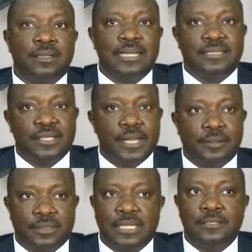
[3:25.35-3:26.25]

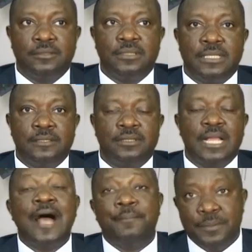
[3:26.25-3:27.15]
conserved, they're not, they're not
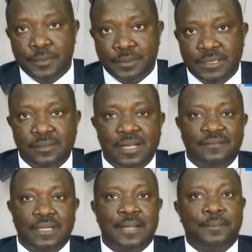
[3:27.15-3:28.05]
capable, they don't
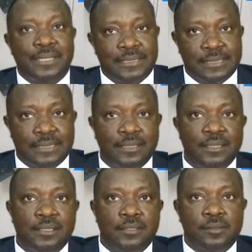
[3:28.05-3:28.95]
have the capacity
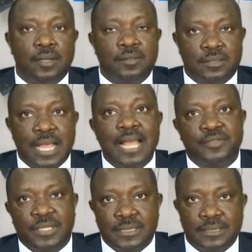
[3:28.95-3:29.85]
to cause
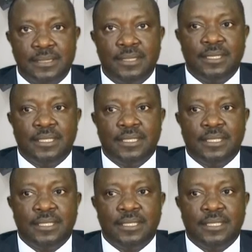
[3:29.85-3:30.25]
cancers.